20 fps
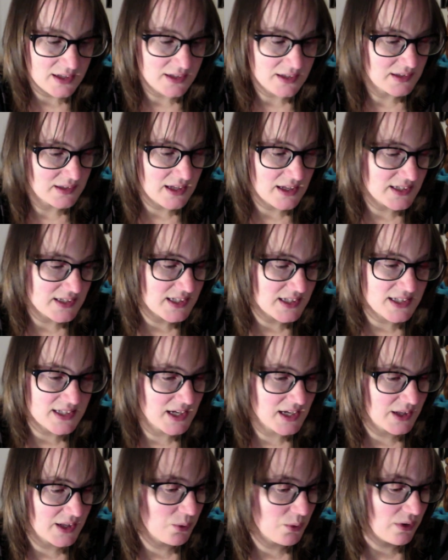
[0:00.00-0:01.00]
That's
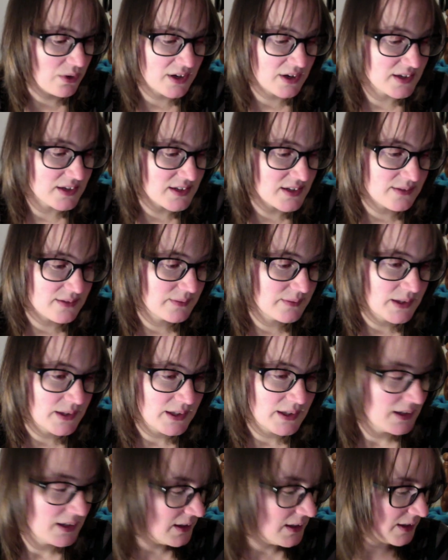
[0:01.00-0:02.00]
exactly what it is.
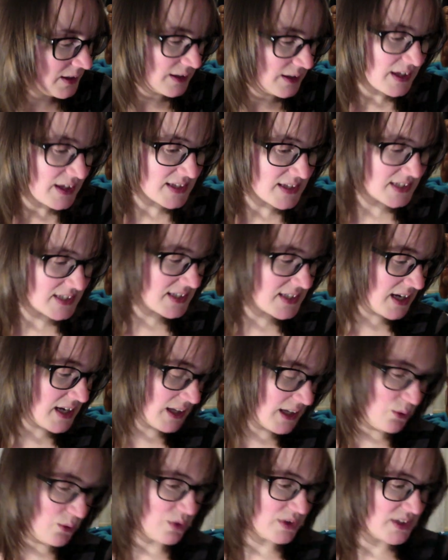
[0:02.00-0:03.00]
That's
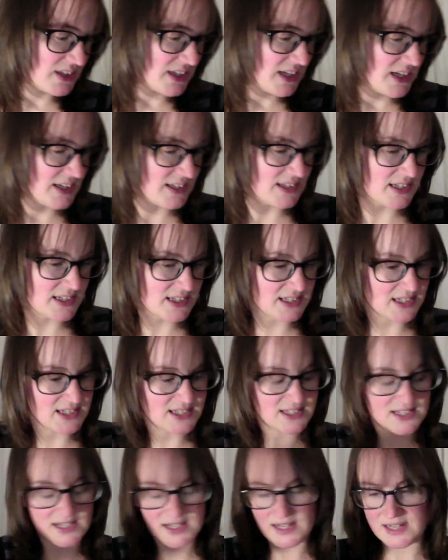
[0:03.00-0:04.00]
exactly what it is.
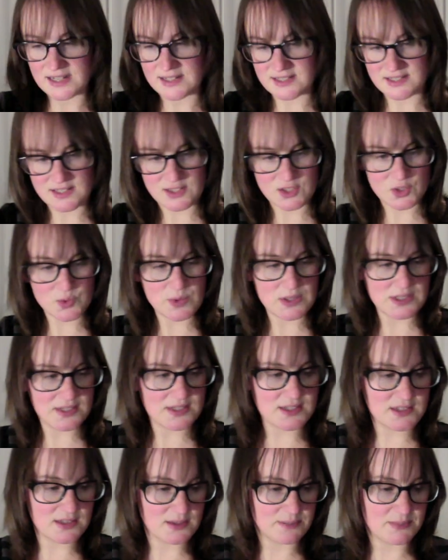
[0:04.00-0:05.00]
It's the
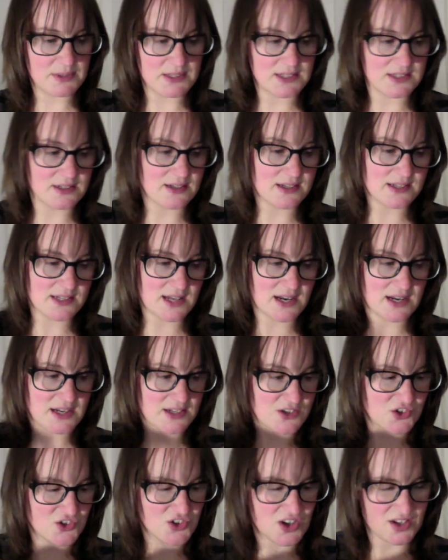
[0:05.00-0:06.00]
sweetness and the bitterness, and
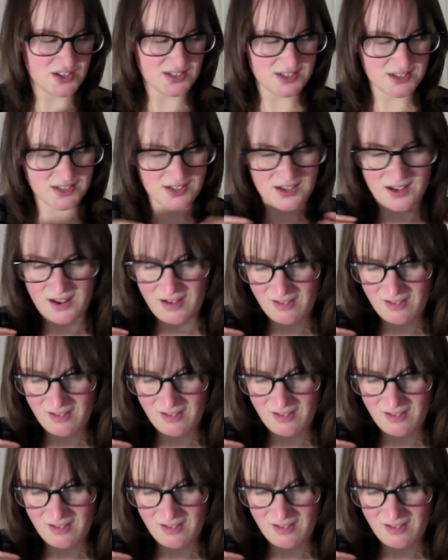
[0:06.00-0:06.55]
it's just